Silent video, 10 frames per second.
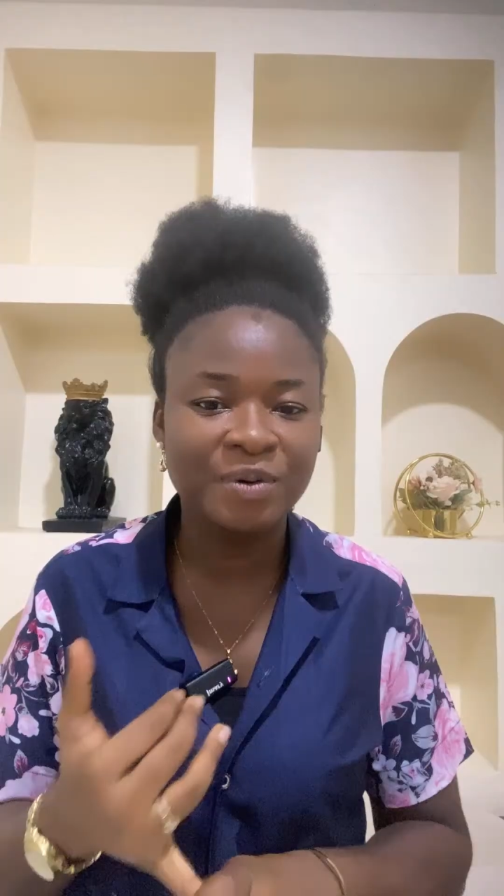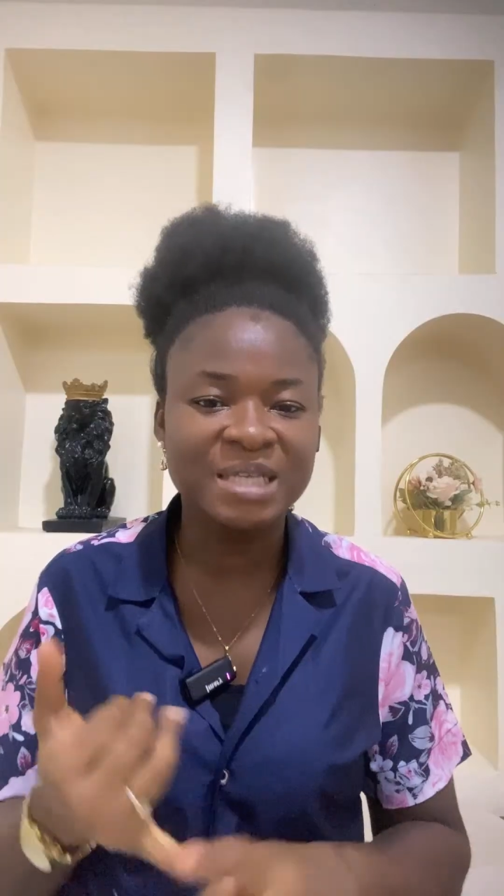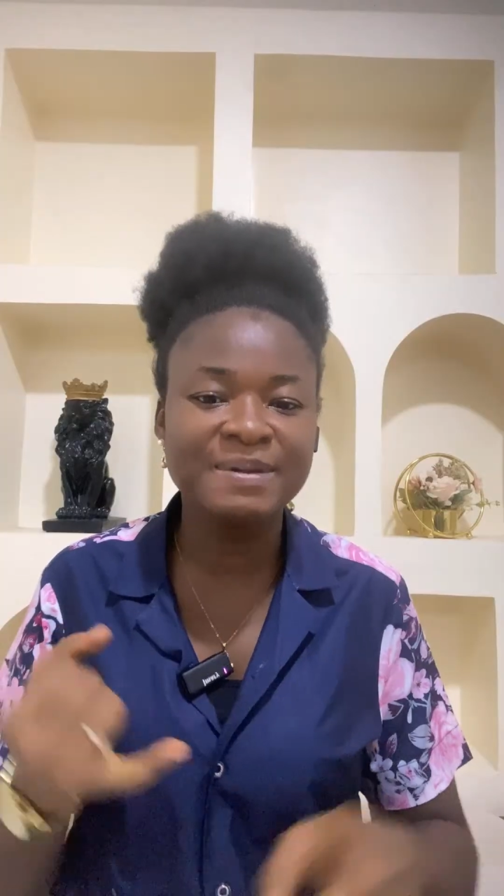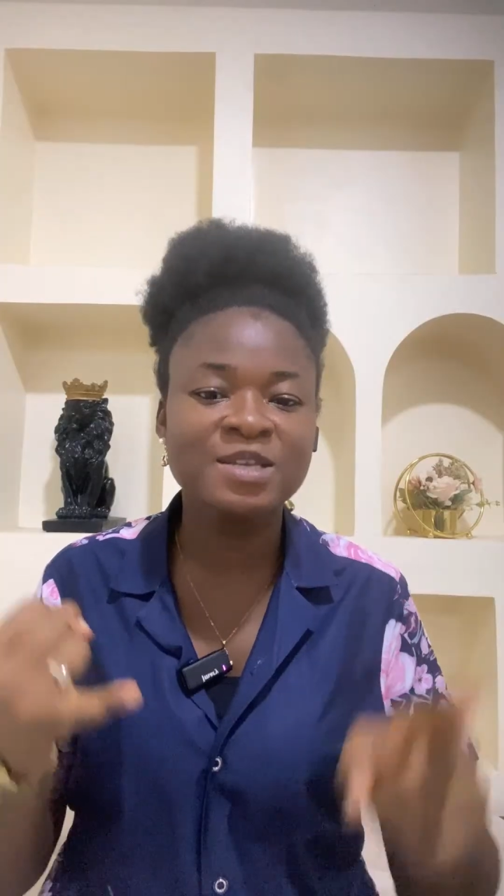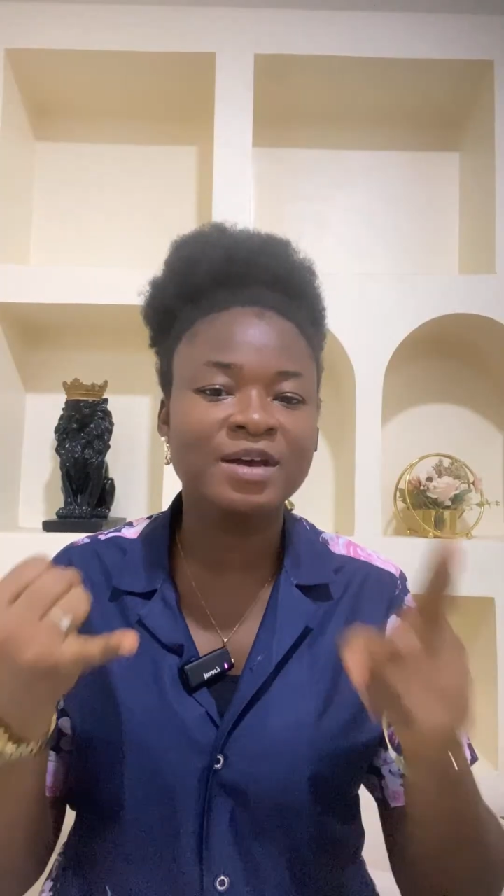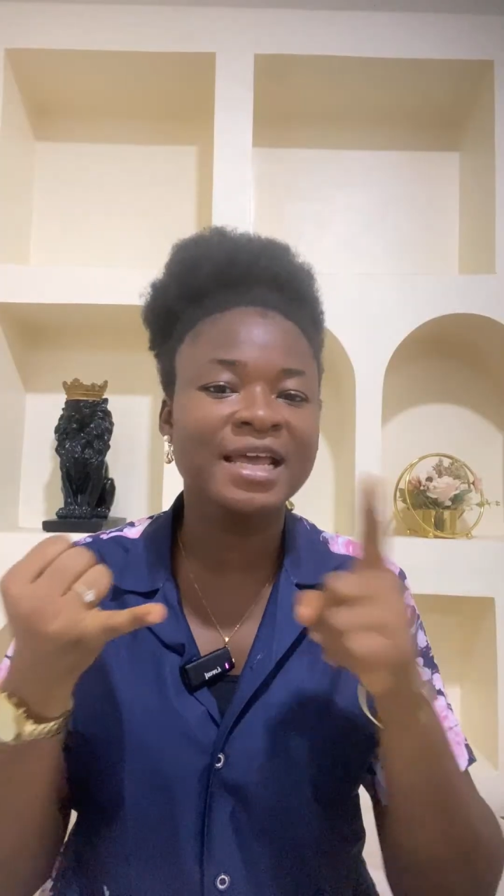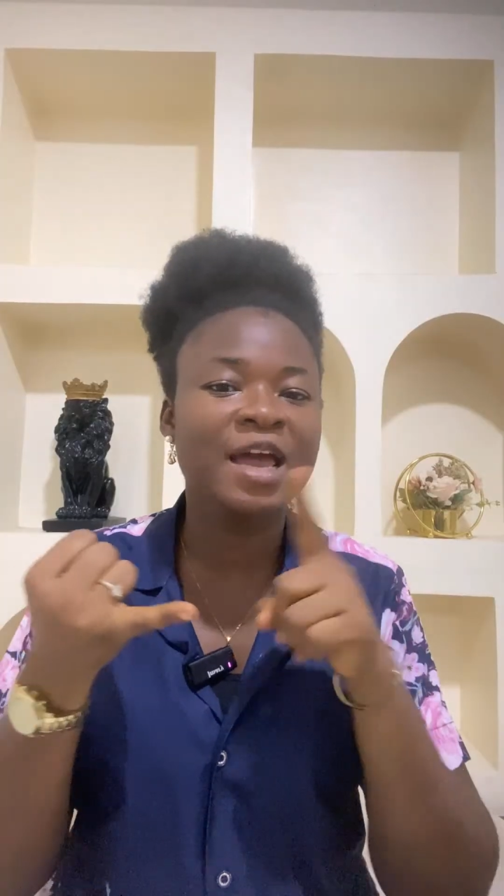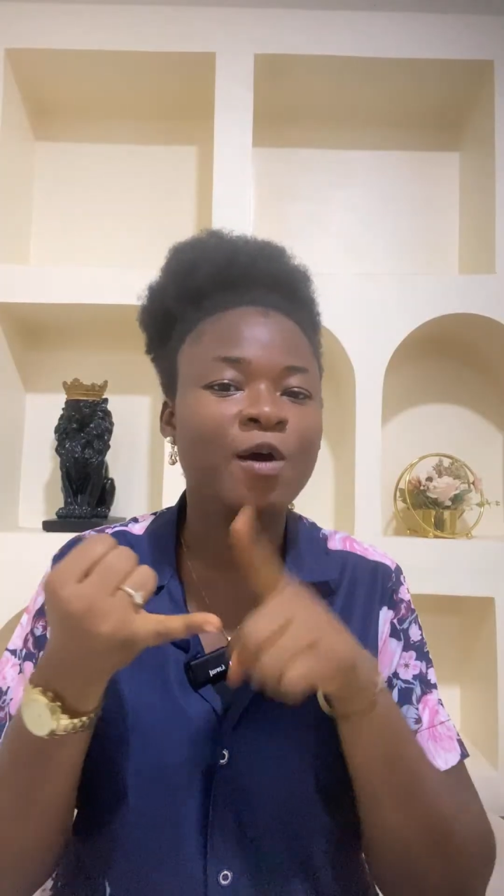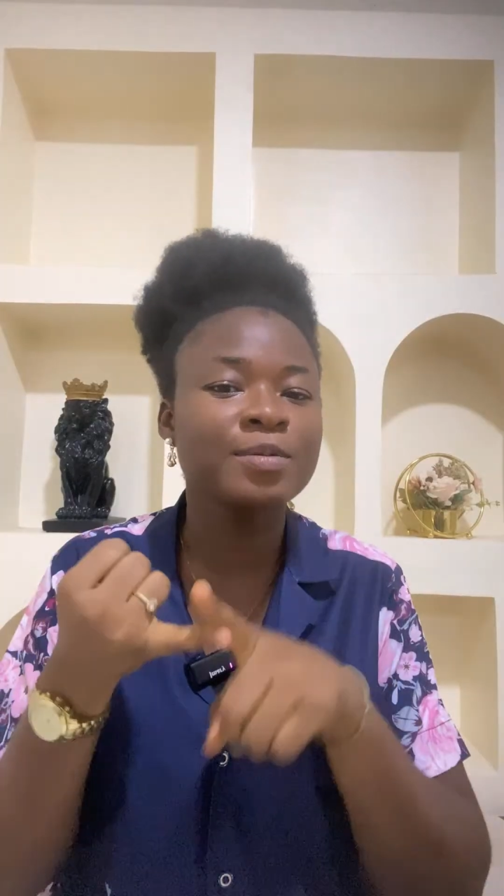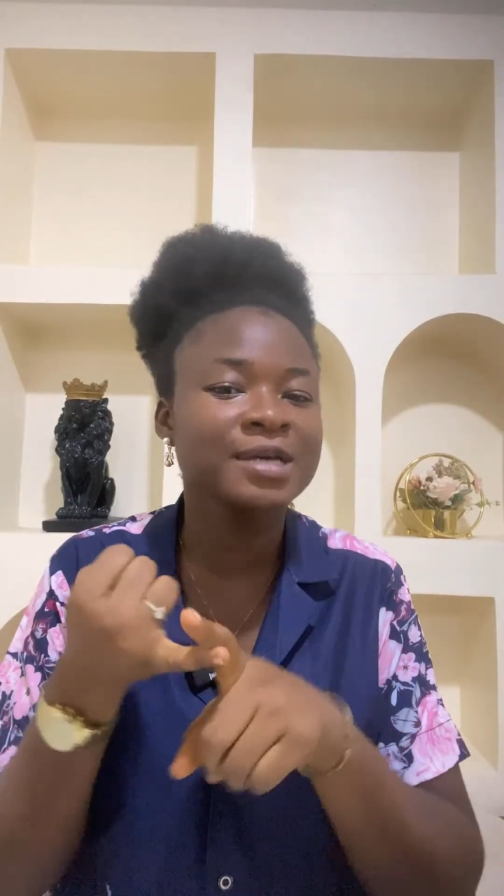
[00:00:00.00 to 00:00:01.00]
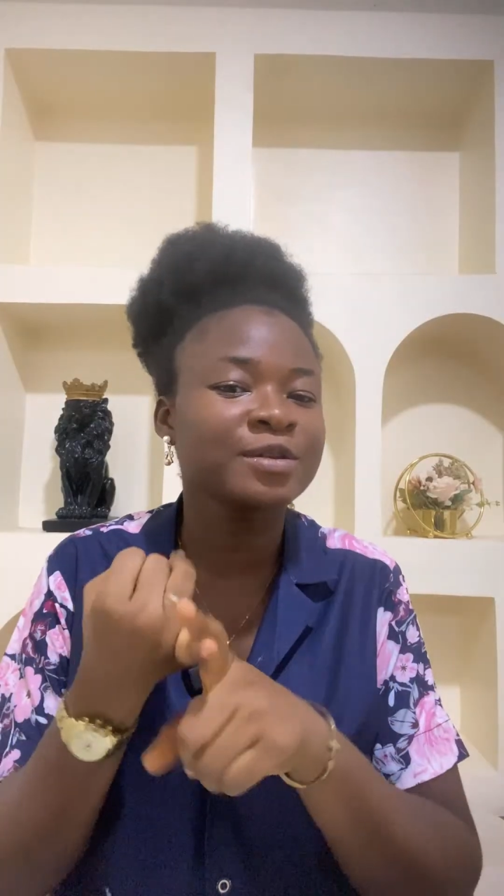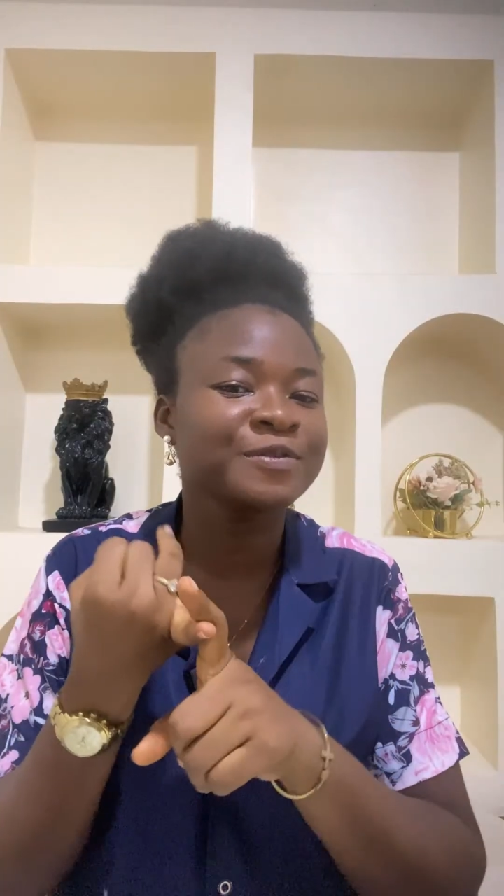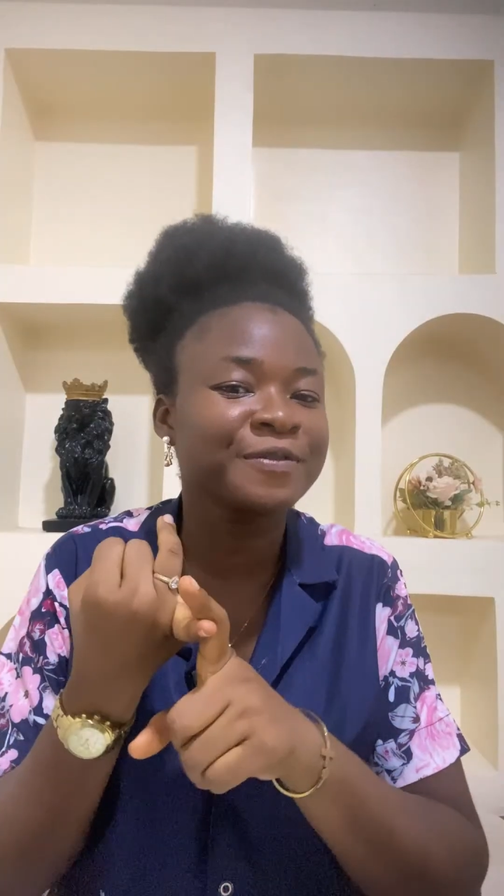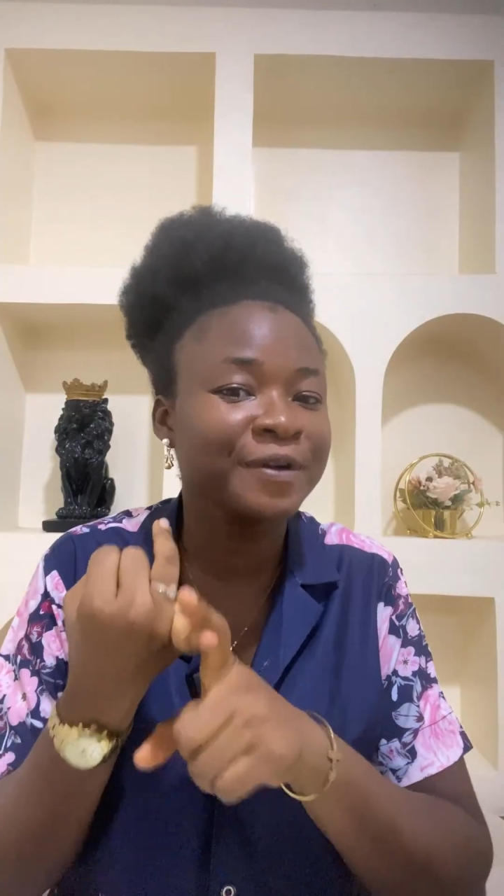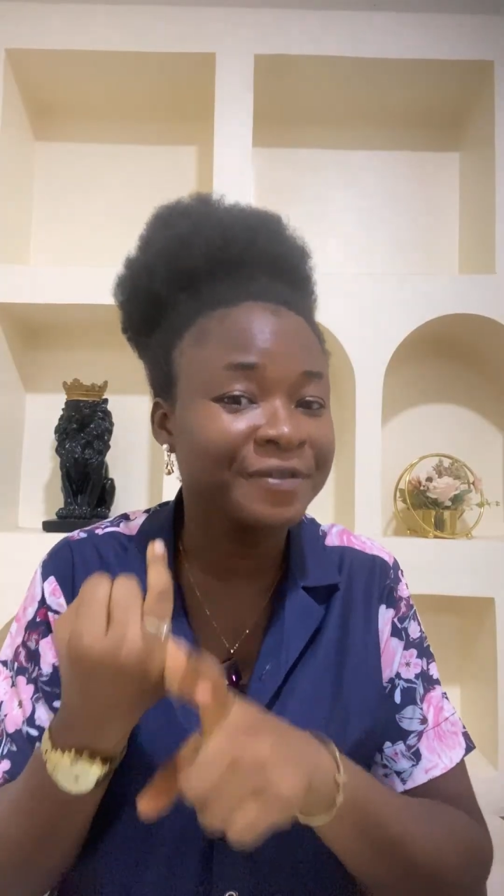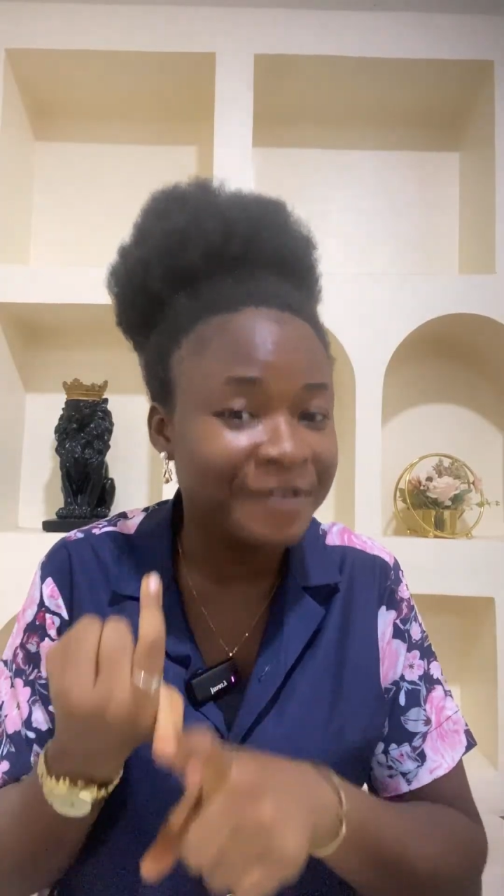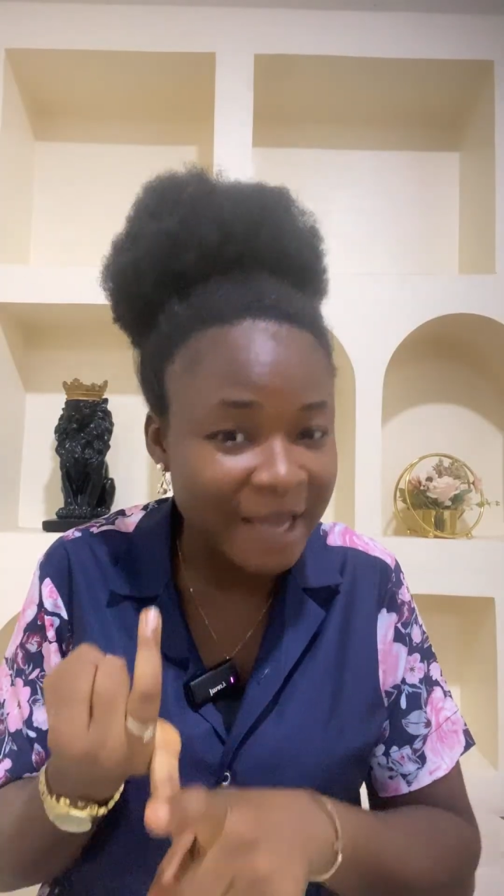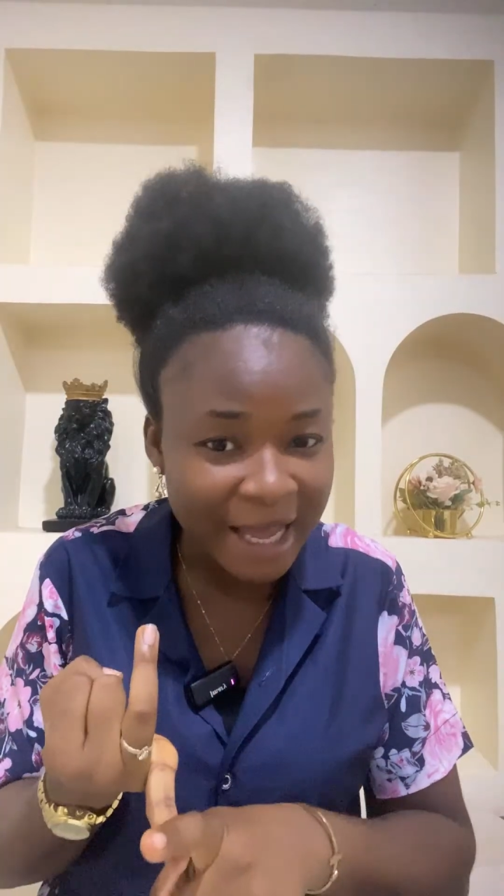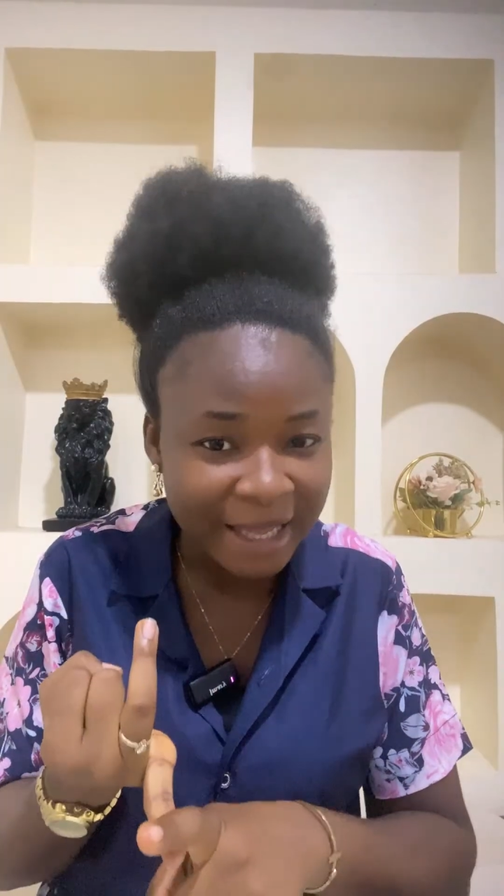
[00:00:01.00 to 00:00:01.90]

it makes your cake comes out fluffier.